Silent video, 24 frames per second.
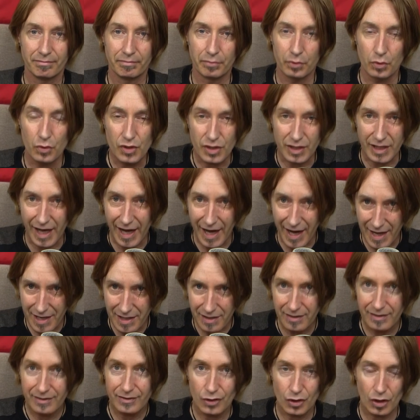
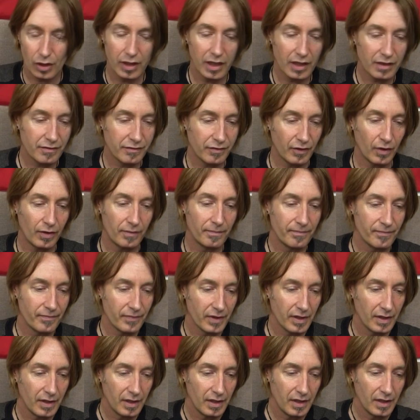Buscar, to look for.
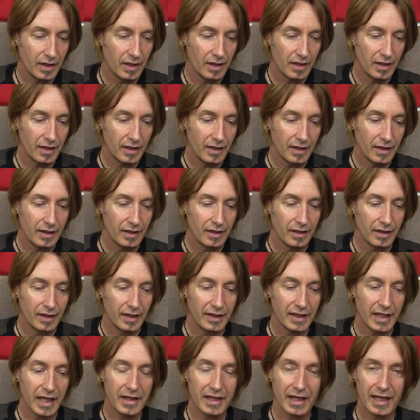
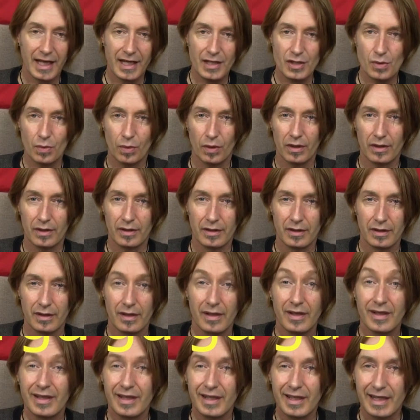And then the last one,
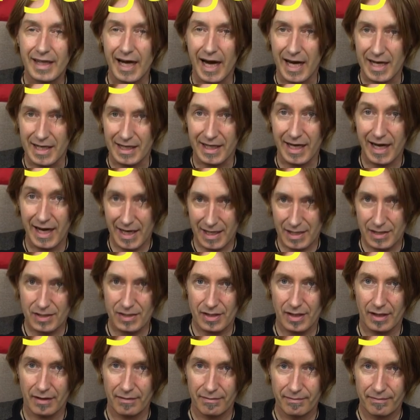
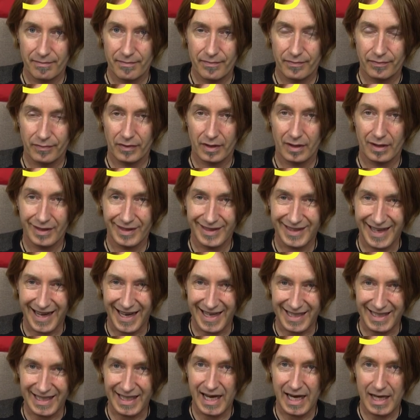cargarse,
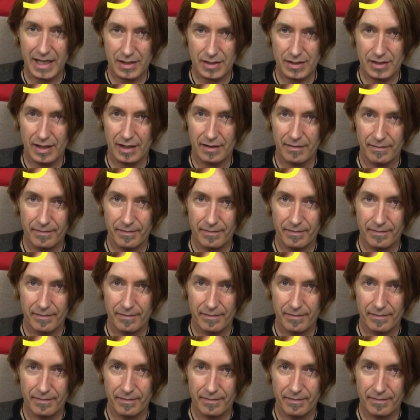cargarse.